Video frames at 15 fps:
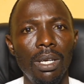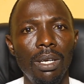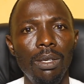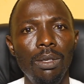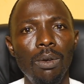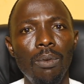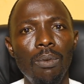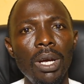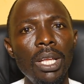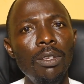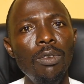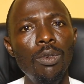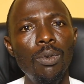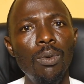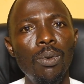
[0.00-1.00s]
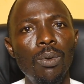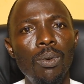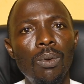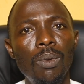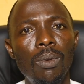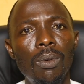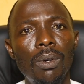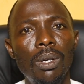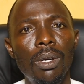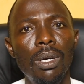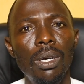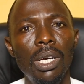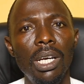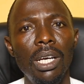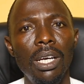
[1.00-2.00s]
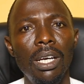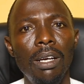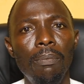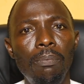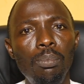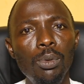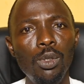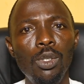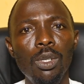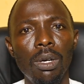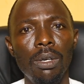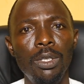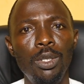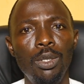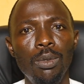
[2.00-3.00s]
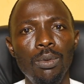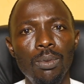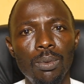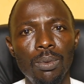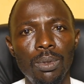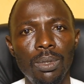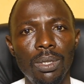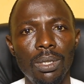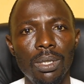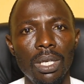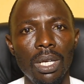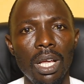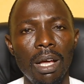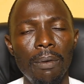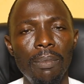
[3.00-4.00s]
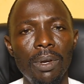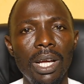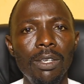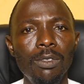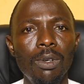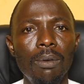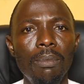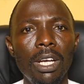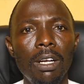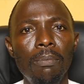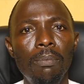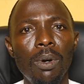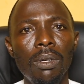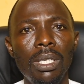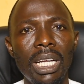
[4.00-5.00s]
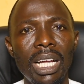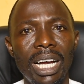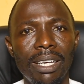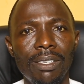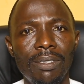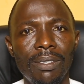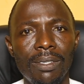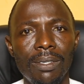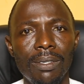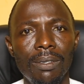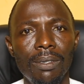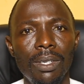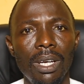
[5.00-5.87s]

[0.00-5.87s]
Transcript: When you put your shoes and begin to make broadcasts